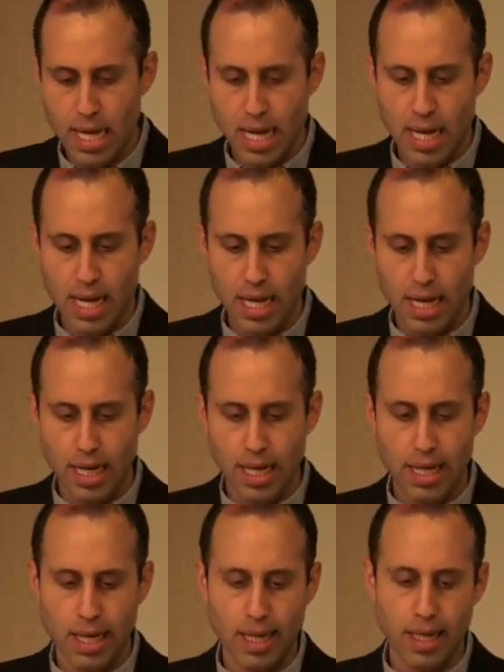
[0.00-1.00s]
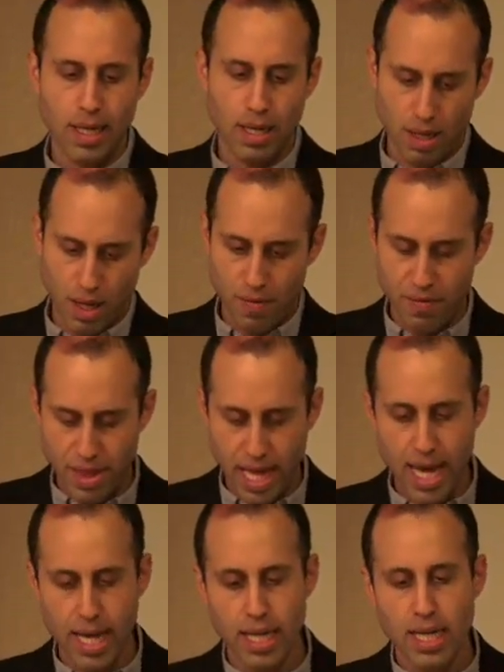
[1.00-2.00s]
of
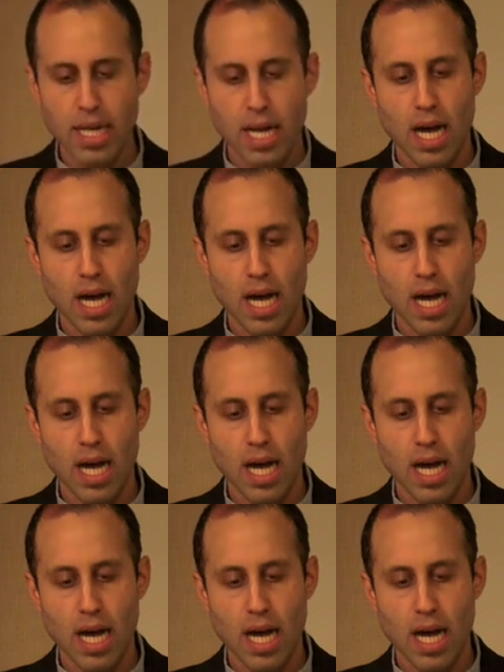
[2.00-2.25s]
that.